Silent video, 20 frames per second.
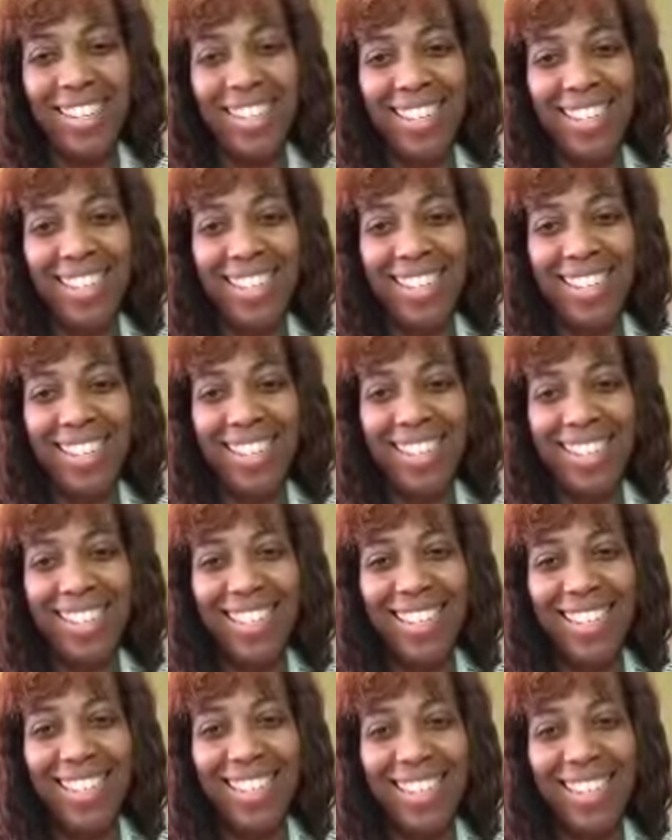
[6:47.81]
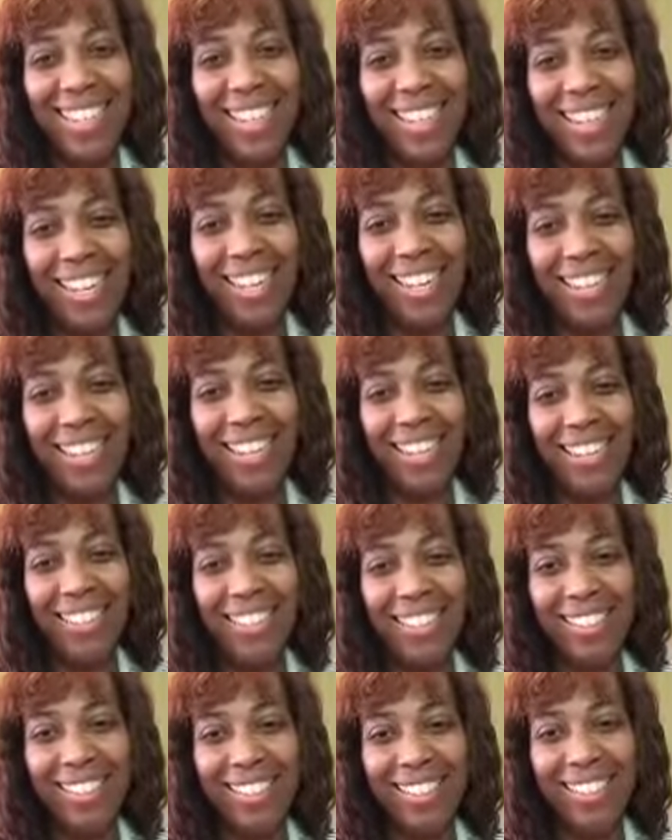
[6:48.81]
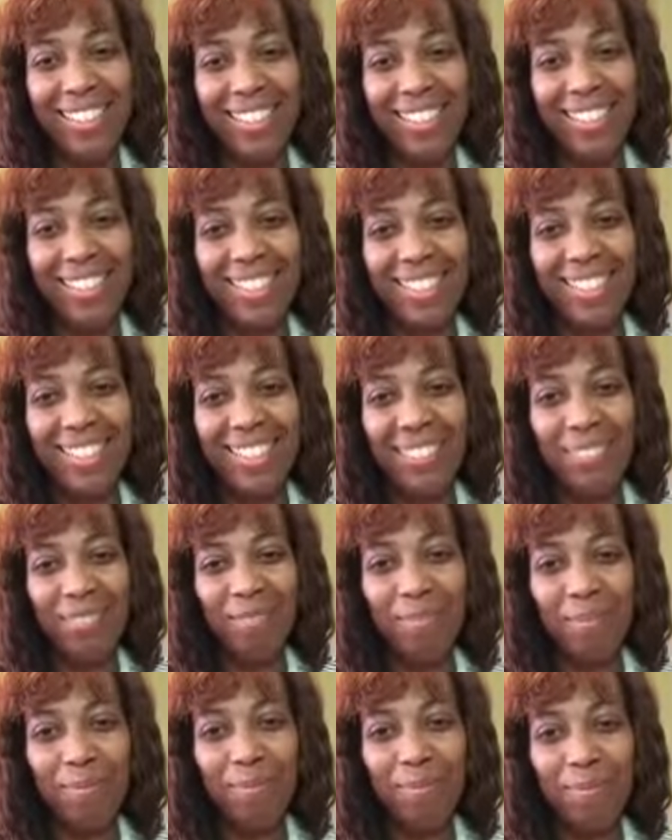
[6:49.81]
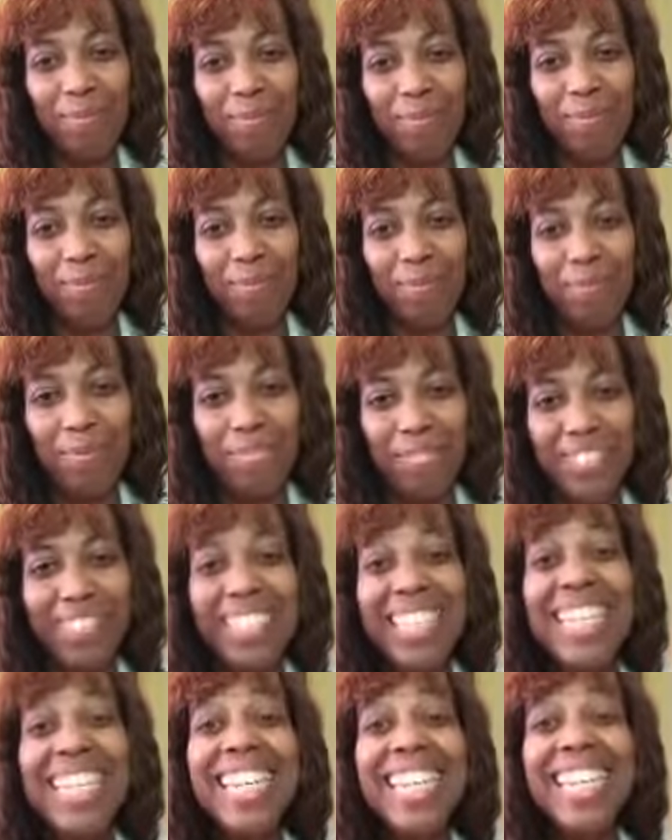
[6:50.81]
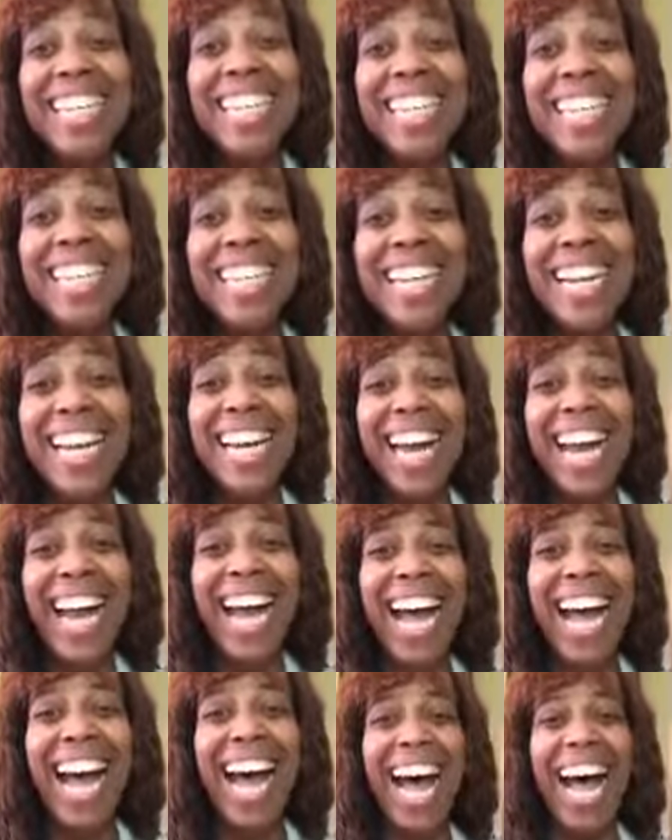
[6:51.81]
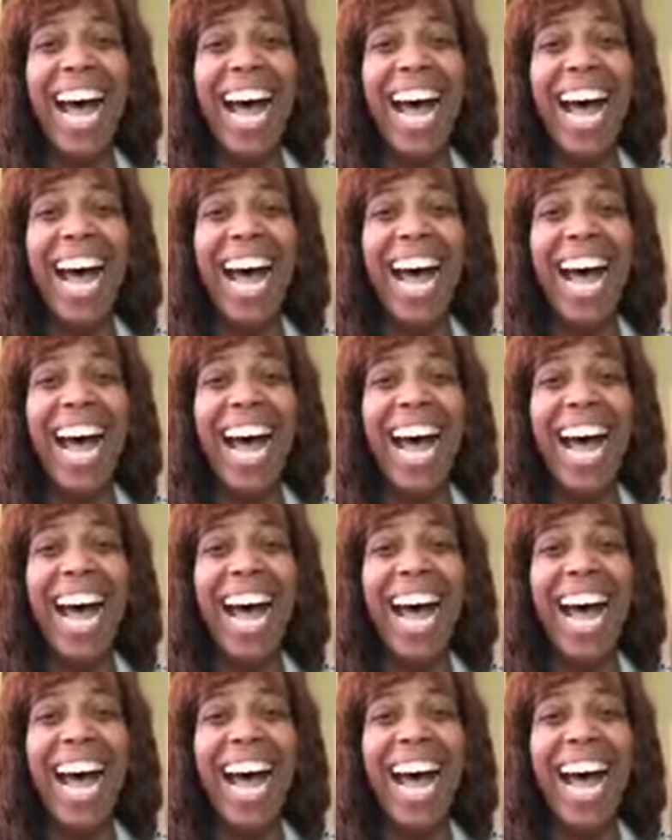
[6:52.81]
The person shown says nothing.